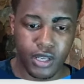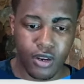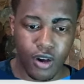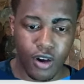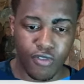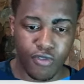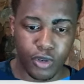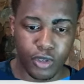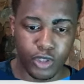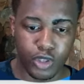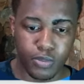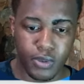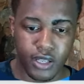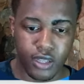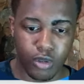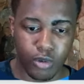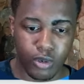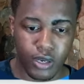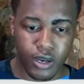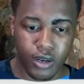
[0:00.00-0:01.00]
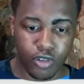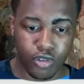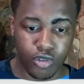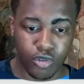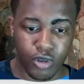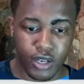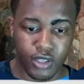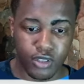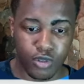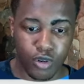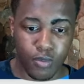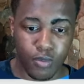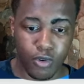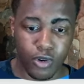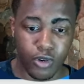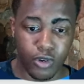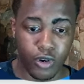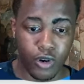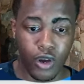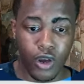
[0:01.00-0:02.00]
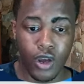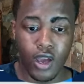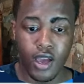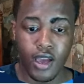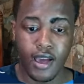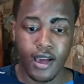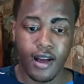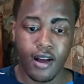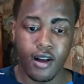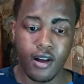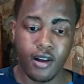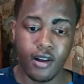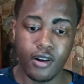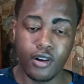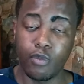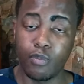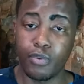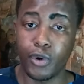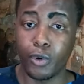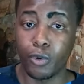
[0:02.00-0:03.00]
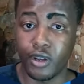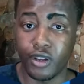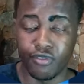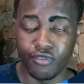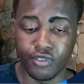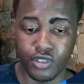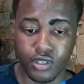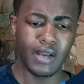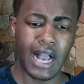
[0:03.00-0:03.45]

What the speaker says: off when you spend 300 rands or more on Pro Gifts.